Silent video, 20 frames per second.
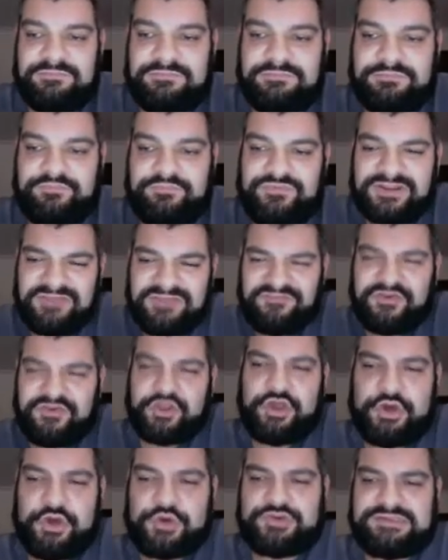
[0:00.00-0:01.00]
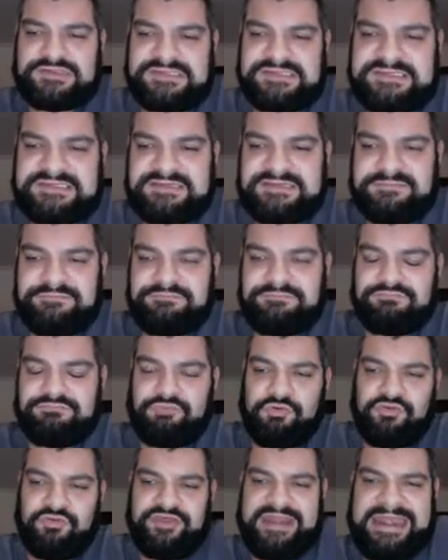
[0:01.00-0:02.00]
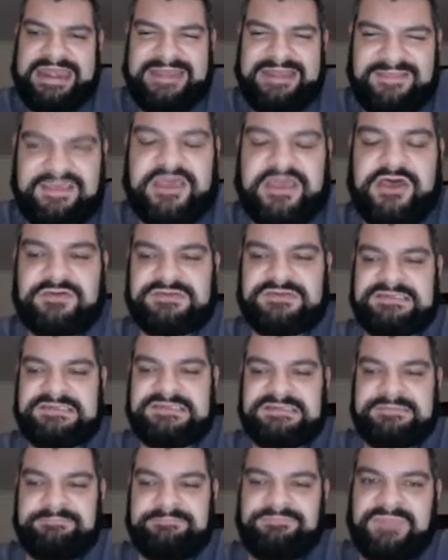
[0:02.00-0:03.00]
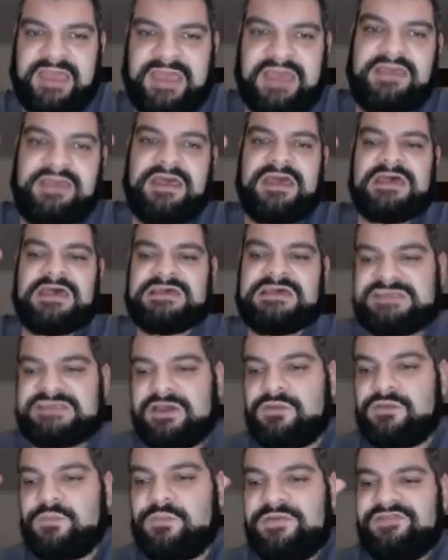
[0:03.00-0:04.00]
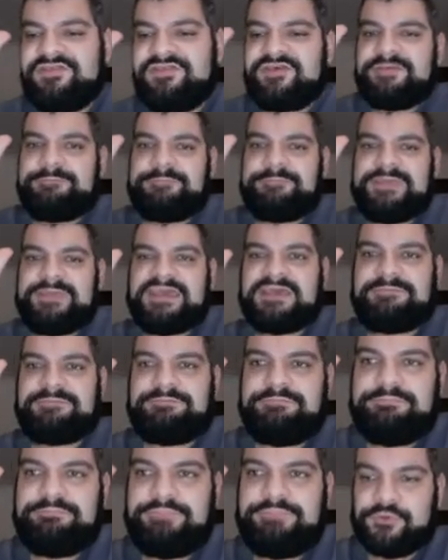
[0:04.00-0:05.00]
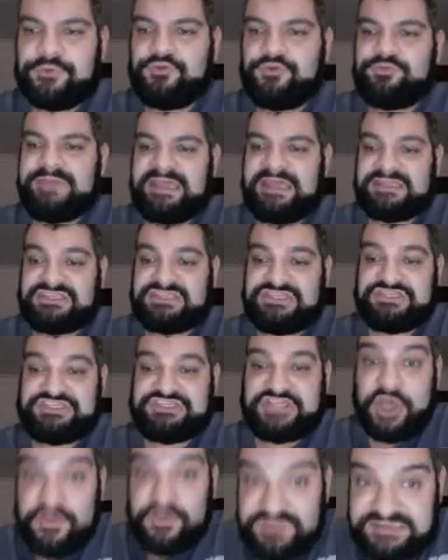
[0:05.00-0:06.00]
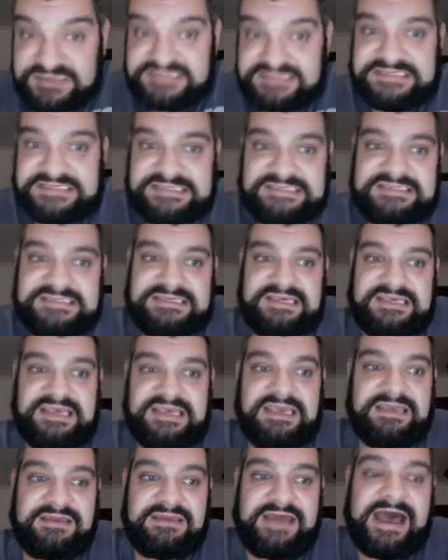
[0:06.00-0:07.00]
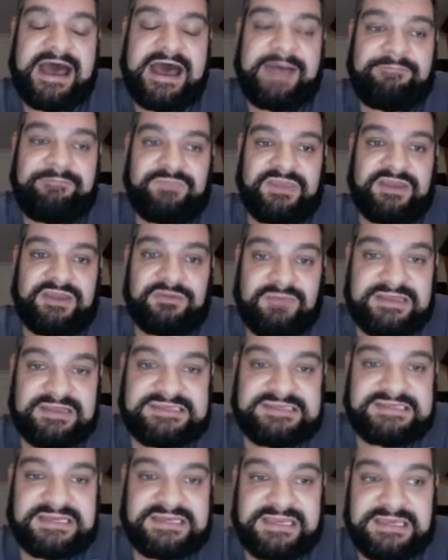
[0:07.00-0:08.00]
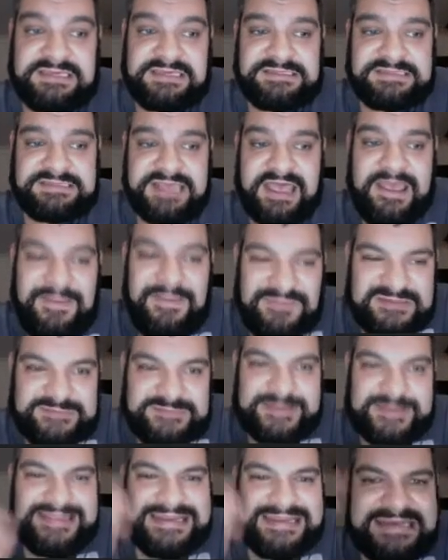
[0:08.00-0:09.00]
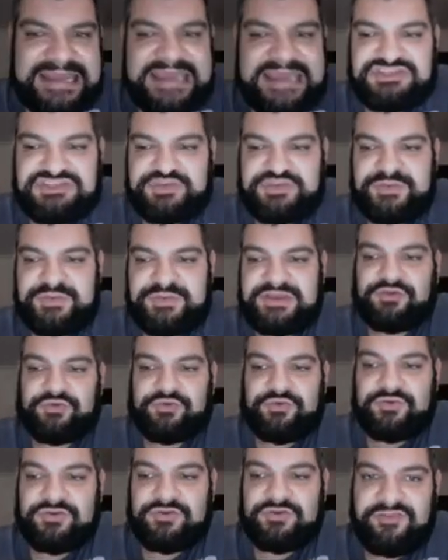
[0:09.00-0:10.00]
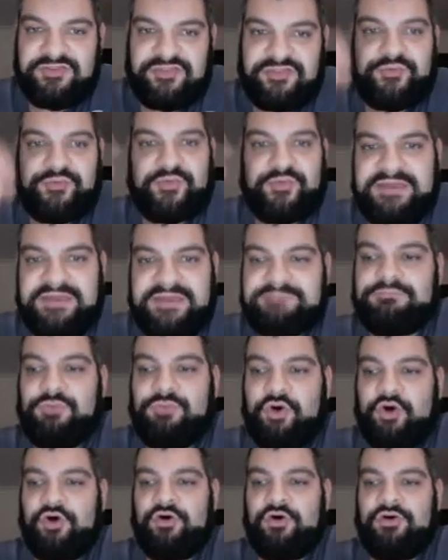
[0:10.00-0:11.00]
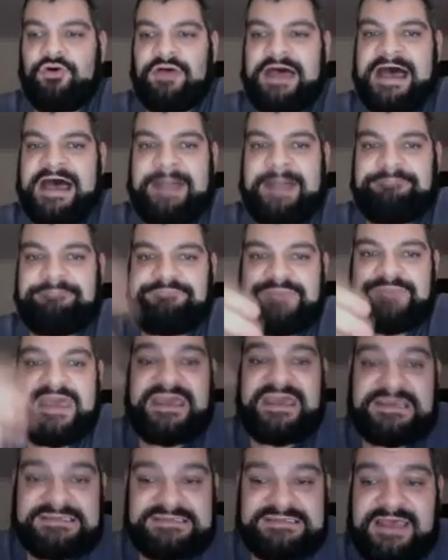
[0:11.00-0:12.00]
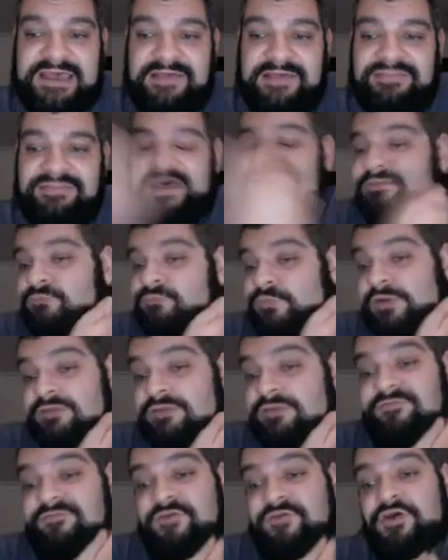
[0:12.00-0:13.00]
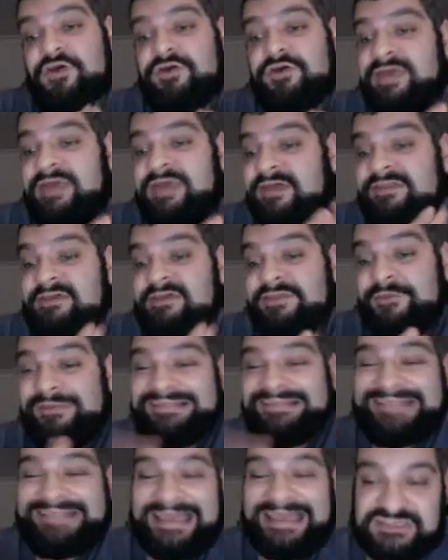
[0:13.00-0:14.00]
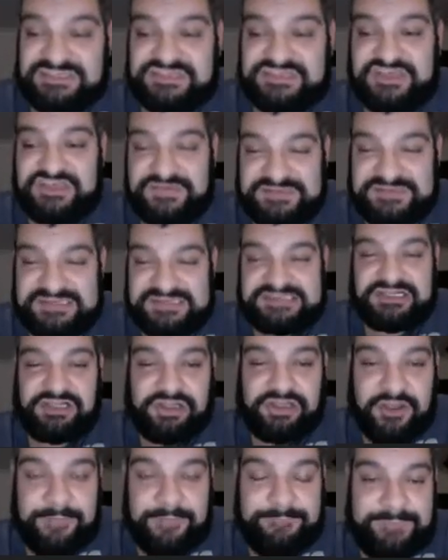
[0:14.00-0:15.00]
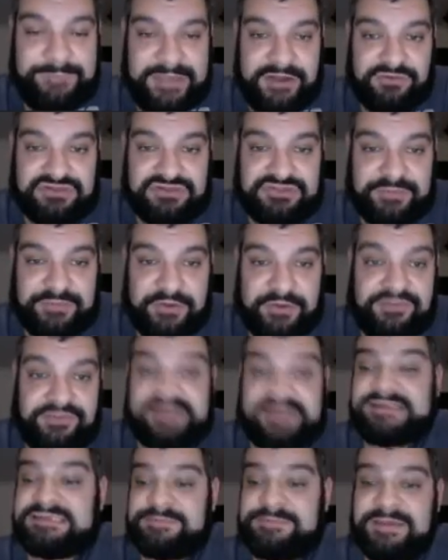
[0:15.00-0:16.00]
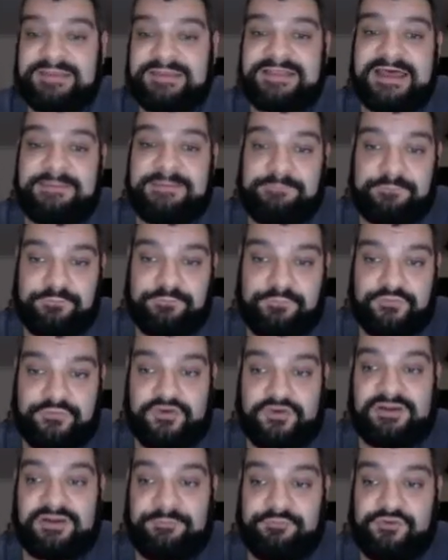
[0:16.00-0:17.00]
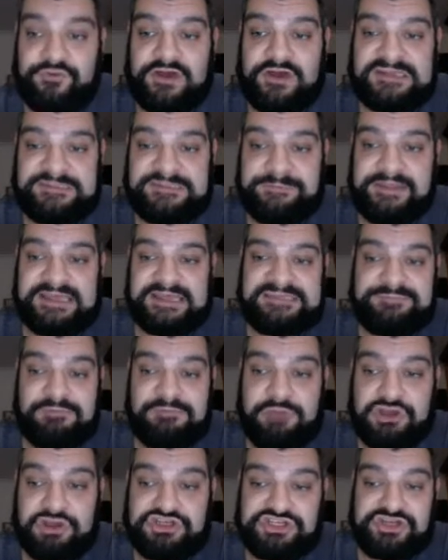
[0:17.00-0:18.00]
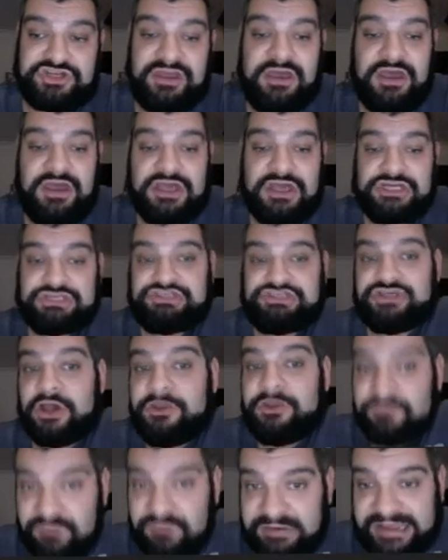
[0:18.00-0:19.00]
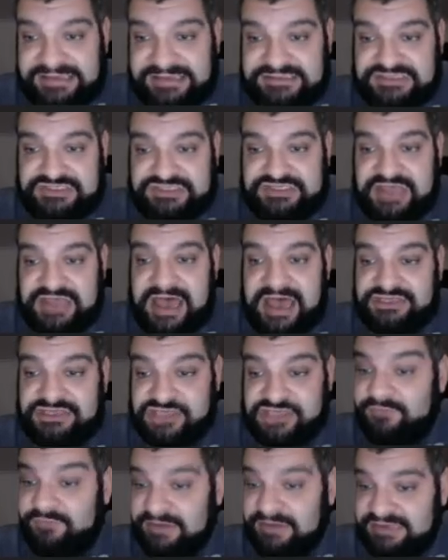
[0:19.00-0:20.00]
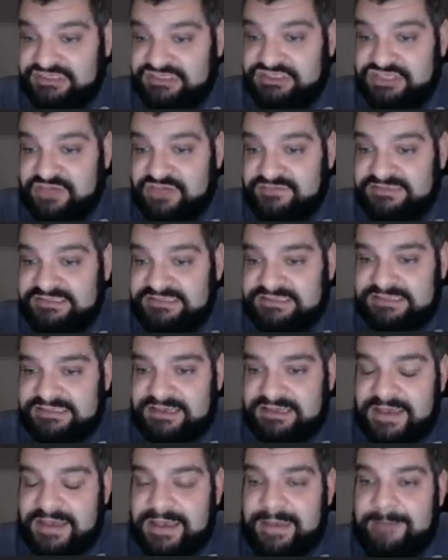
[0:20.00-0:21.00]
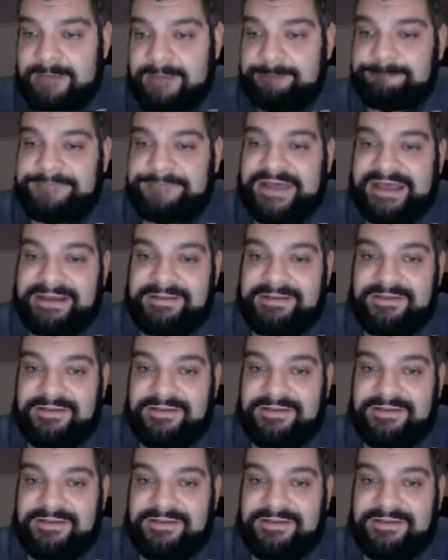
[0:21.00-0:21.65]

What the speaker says: really for goods more than anything else. Okay, so with the big boom in services in recent years, there's been the need to include 3 more P's that relate to services a lot better as well. That doesn't mean that product, price, place, promotion don't relate to services, but